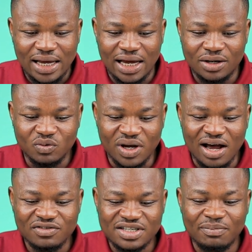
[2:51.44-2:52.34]
and we
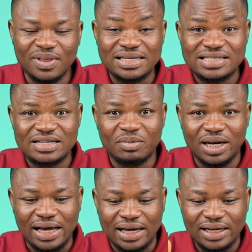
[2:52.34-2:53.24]
have something
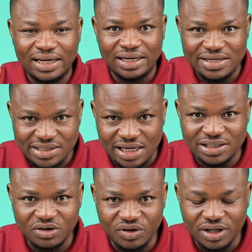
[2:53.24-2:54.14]
similar in this
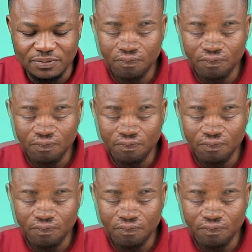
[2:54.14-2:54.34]
category.